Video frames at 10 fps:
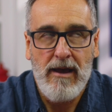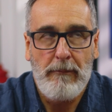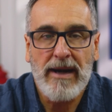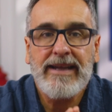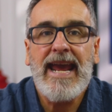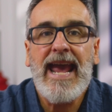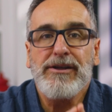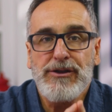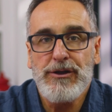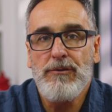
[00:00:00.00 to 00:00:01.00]
But
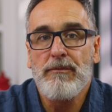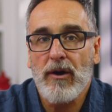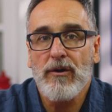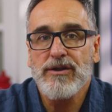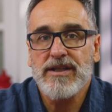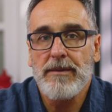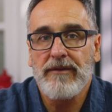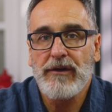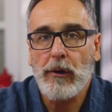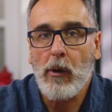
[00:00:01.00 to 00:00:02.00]
can't you merge some
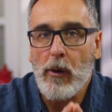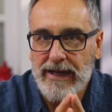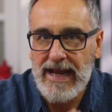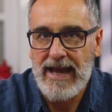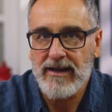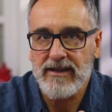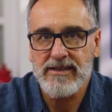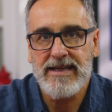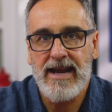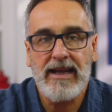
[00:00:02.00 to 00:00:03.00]
of your organic
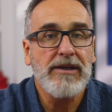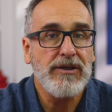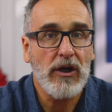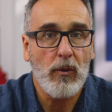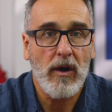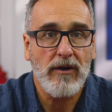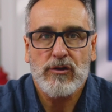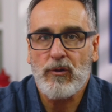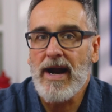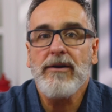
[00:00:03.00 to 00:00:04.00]
aesthetic into your
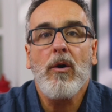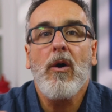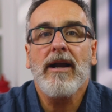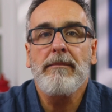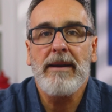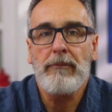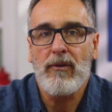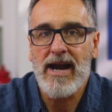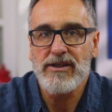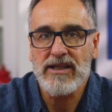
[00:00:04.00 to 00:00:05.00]
work? Try to augment
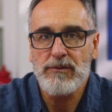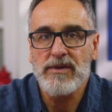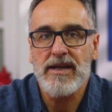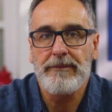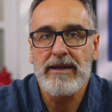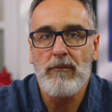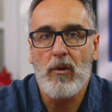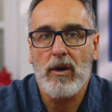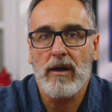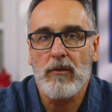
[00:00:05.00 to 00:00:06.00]
projects with something
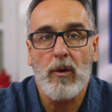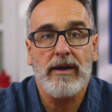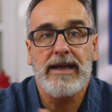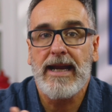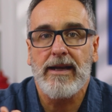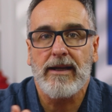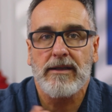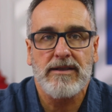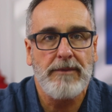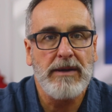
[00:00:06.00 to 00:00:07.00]
more
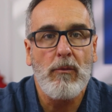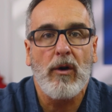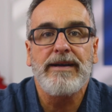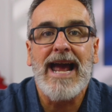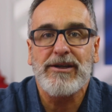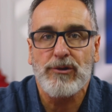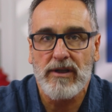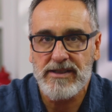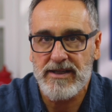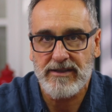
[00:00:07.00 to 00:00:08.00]
organic, something more
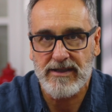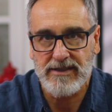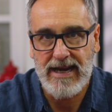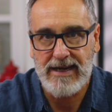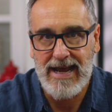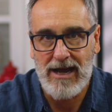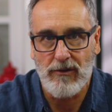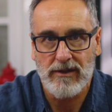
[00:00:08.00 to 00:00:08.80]
naturalistic to stand out.